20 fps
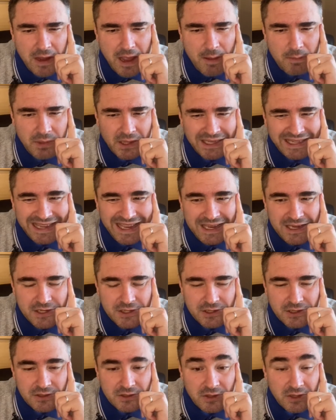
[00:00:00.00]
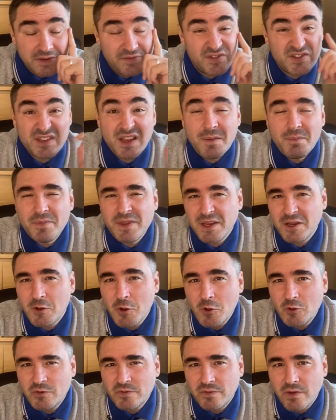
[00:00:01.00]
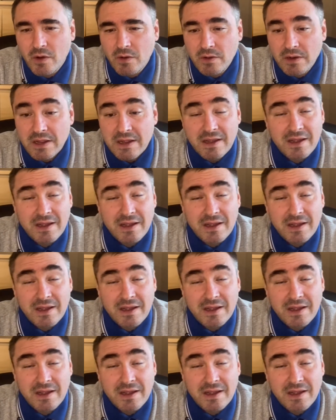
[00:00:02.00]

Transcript: application if something goes wrong